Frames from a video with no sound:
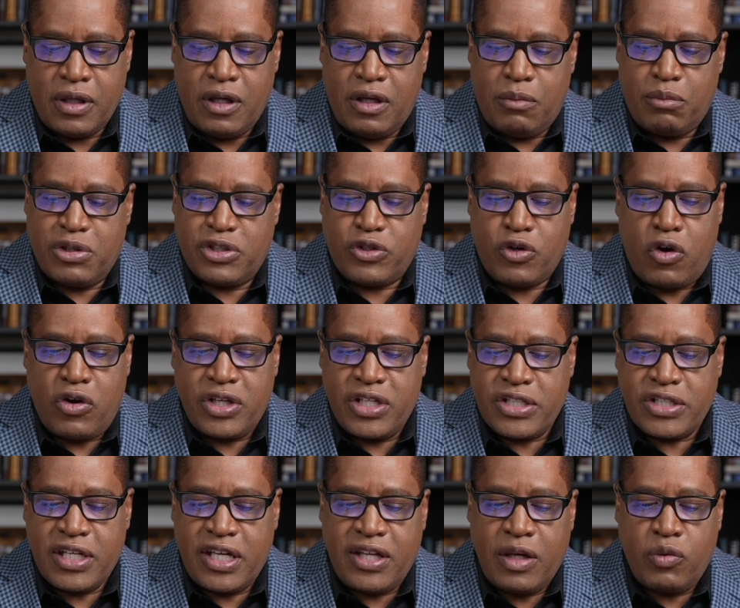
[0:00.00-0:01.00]
Majority
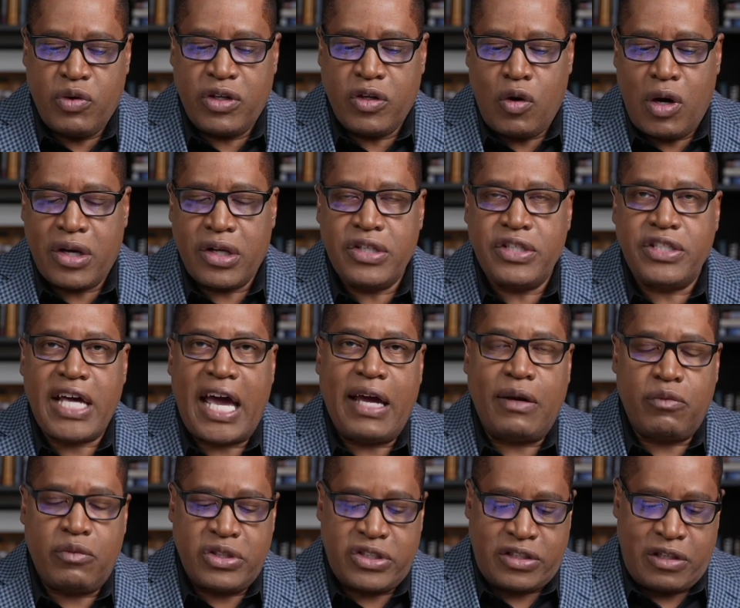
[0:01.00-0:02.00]
say they wouldn't go out on a date
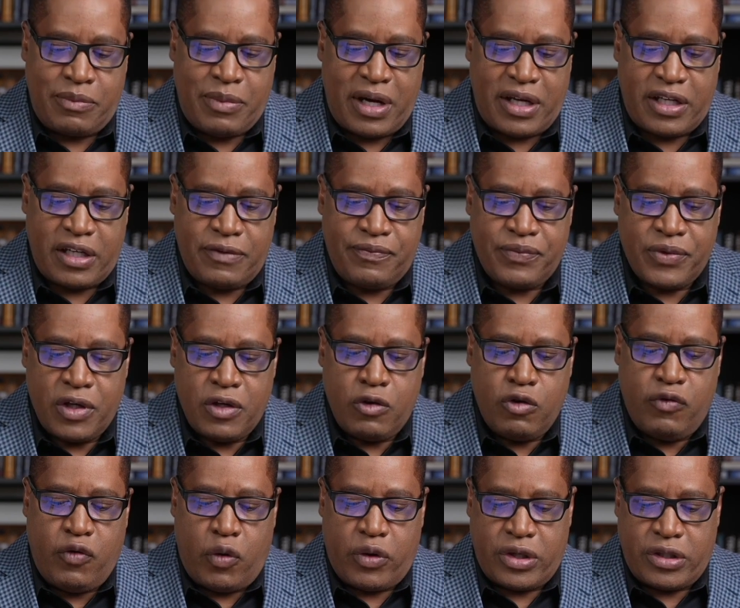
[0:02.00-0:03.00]
with somebody who
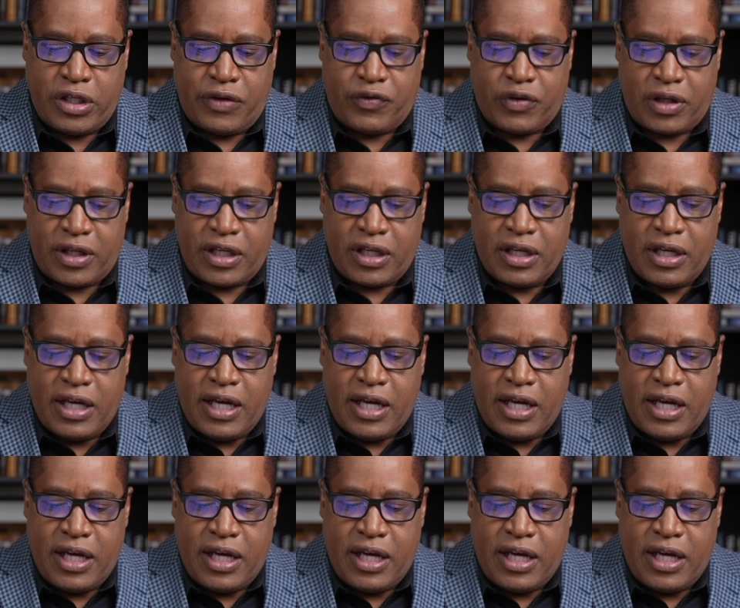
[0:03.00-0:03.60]
voted differently.